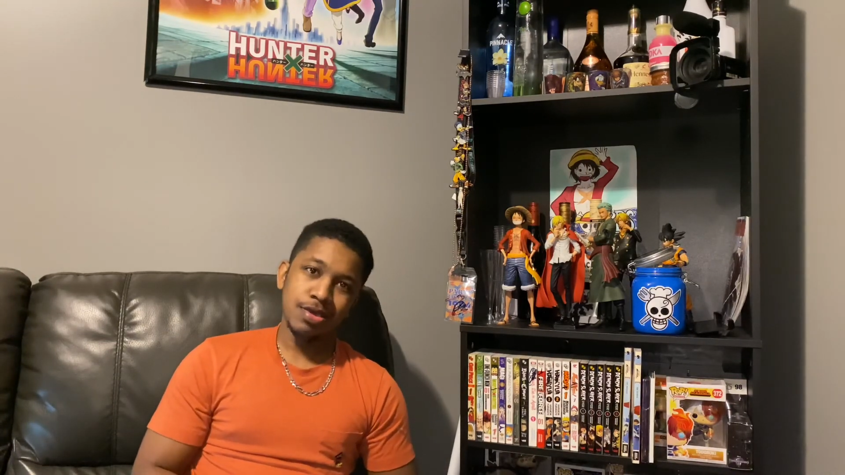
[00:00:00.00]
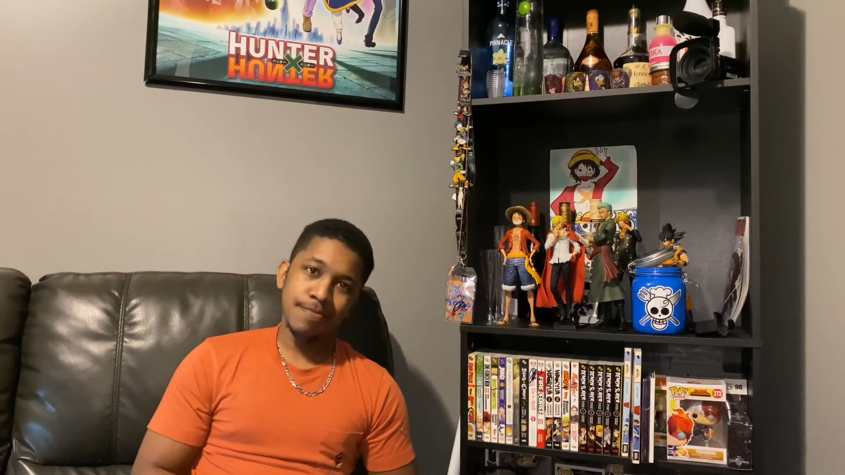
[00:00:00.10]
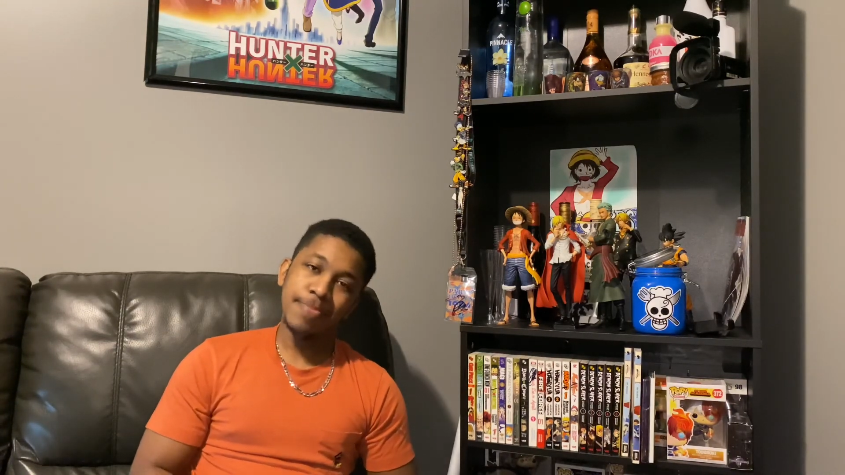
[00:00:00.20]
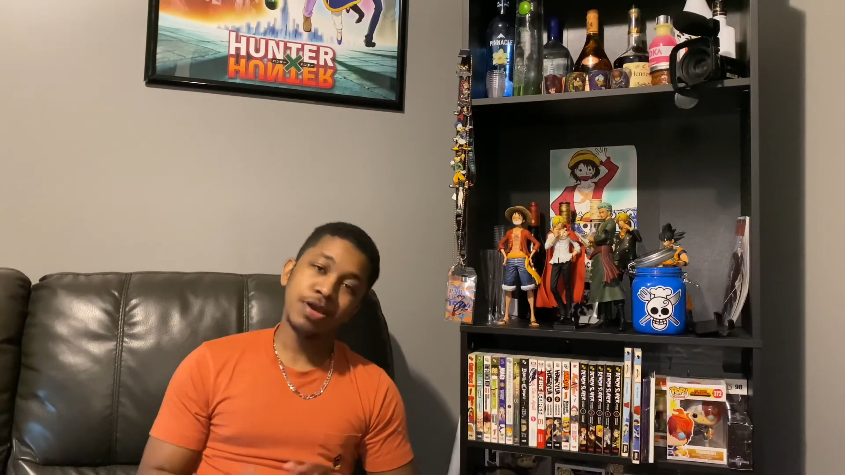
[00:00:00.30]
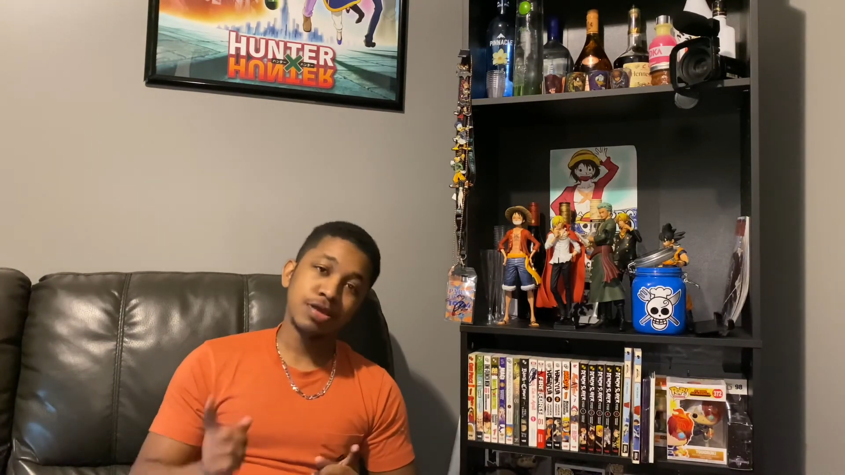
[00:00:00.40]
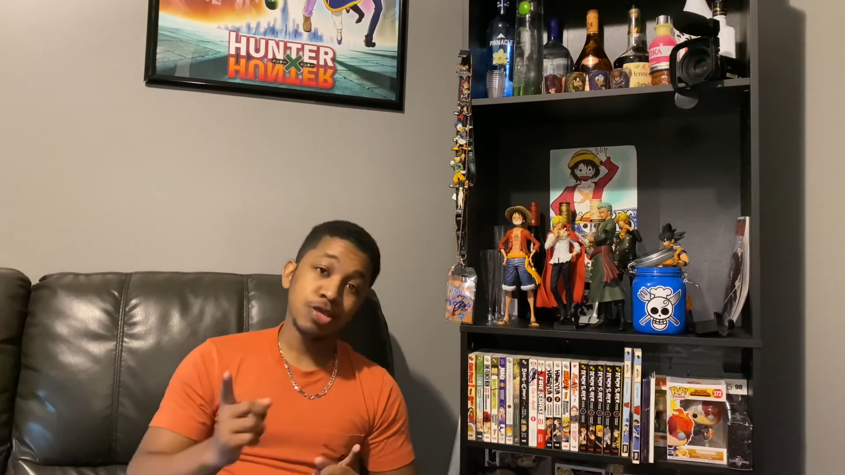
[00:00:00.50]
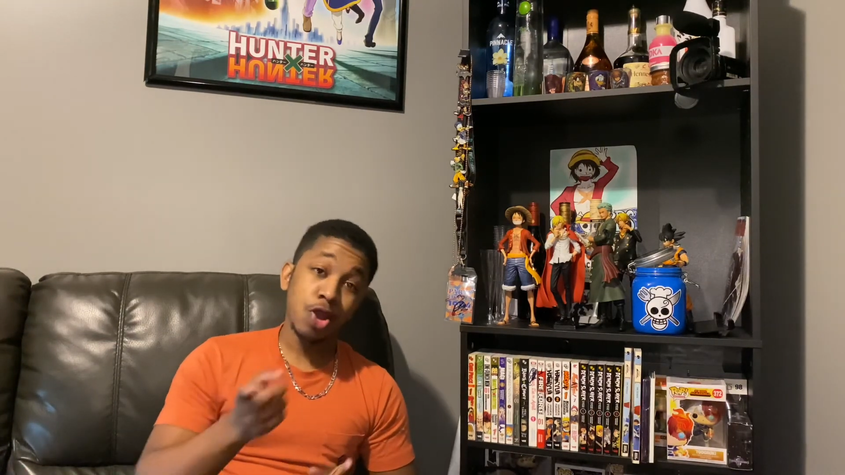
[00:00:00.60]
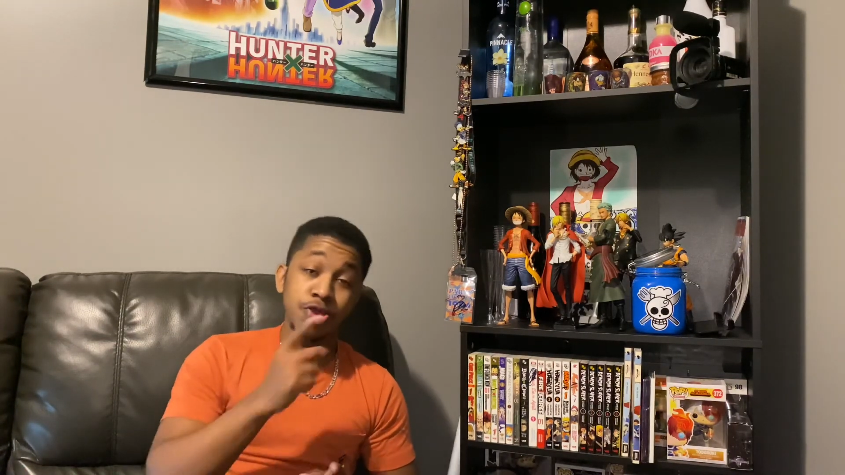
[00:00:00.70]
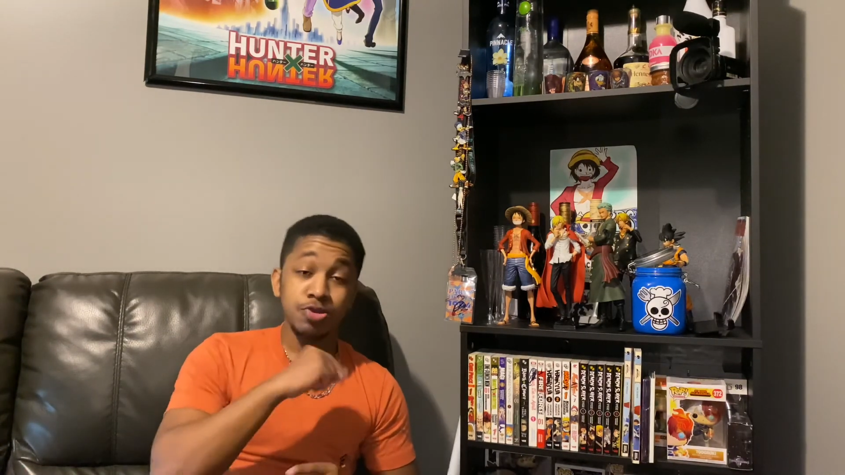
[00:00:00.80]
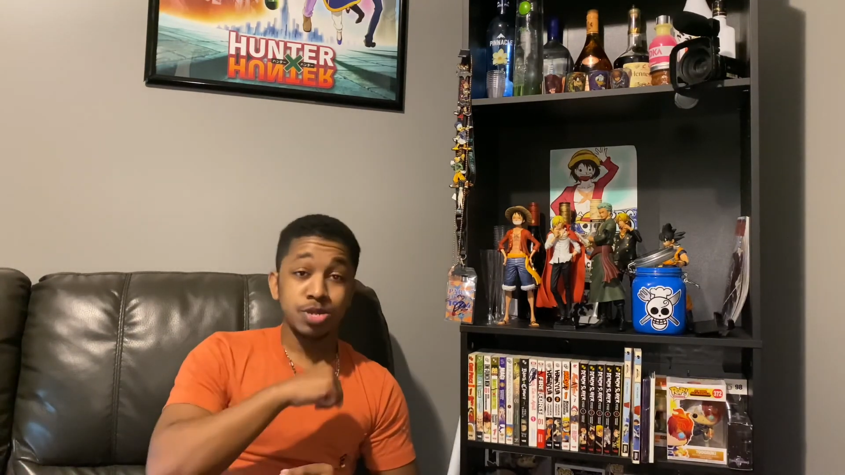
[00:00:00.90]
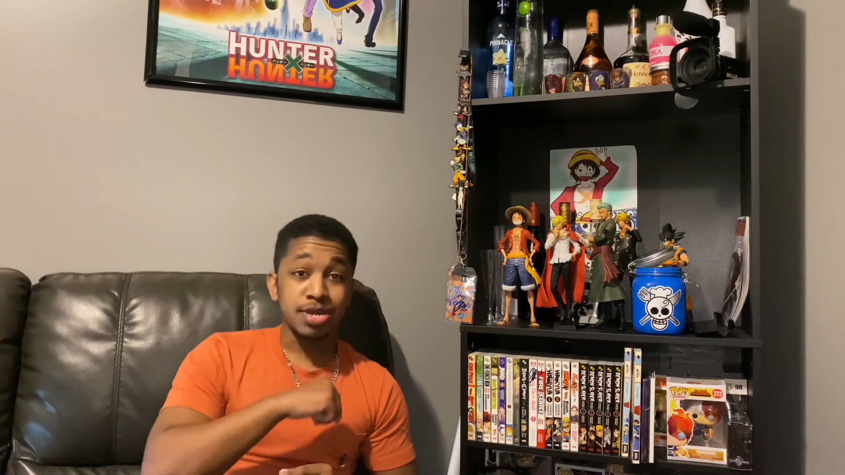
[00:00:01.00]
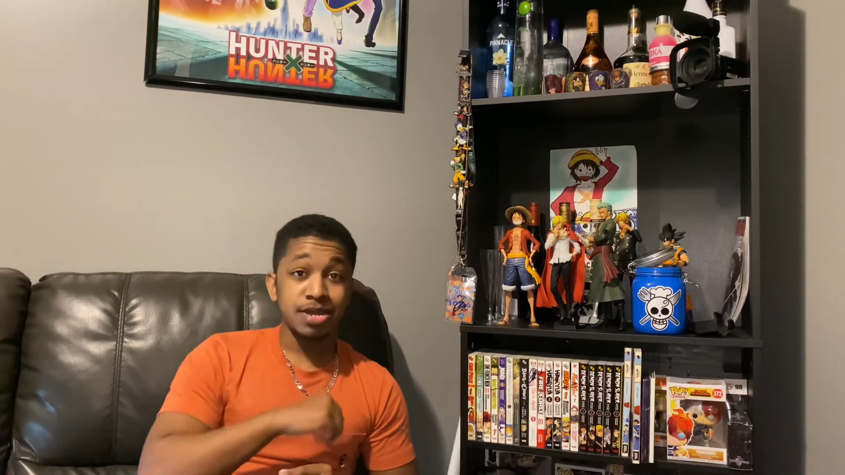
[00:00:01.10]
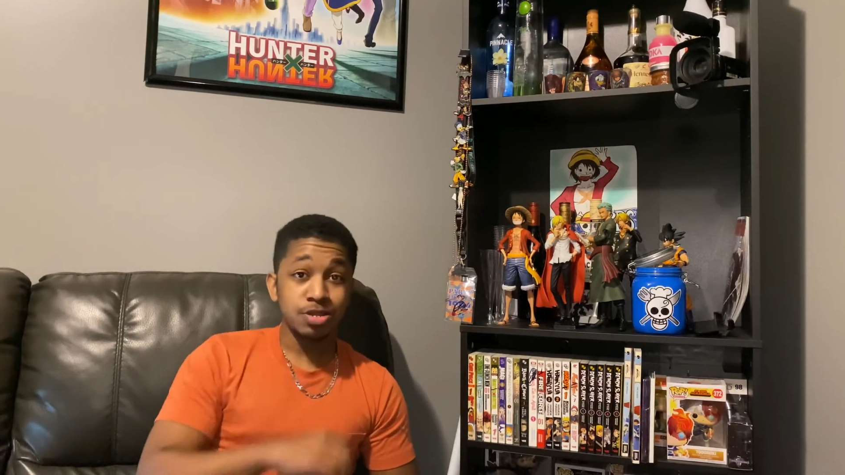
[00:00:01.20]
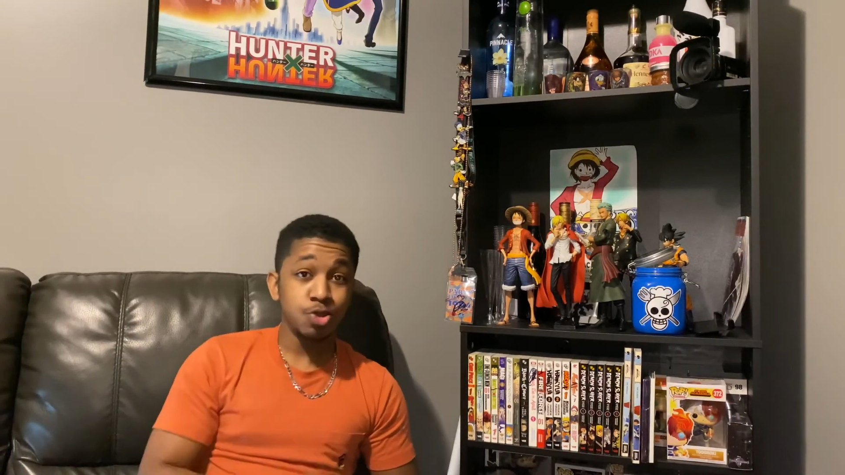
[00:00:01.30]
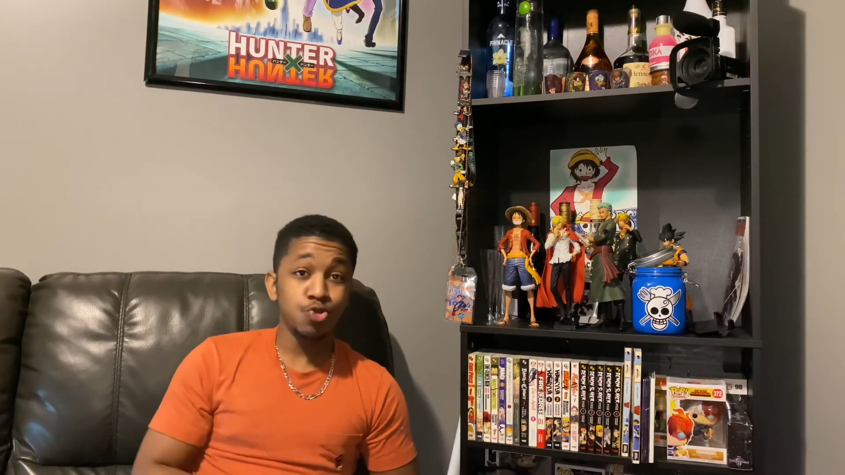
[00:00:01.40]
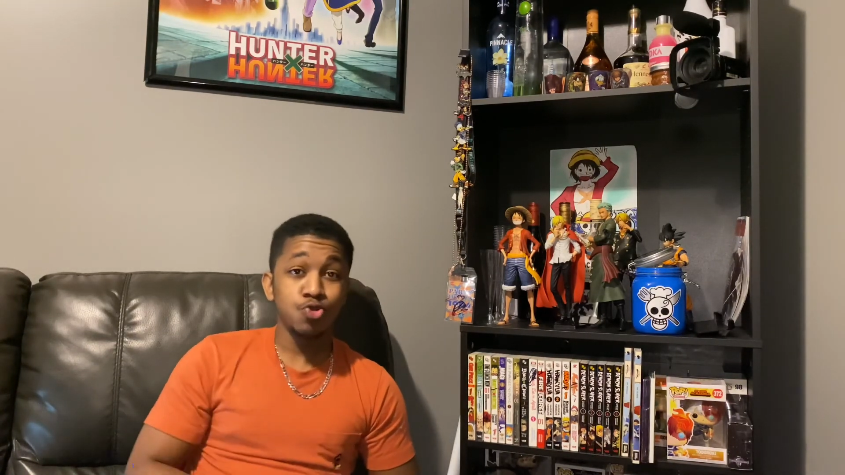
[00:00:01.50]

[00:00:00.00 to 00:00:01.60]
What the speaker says: But y'all already know what y'all gotta do.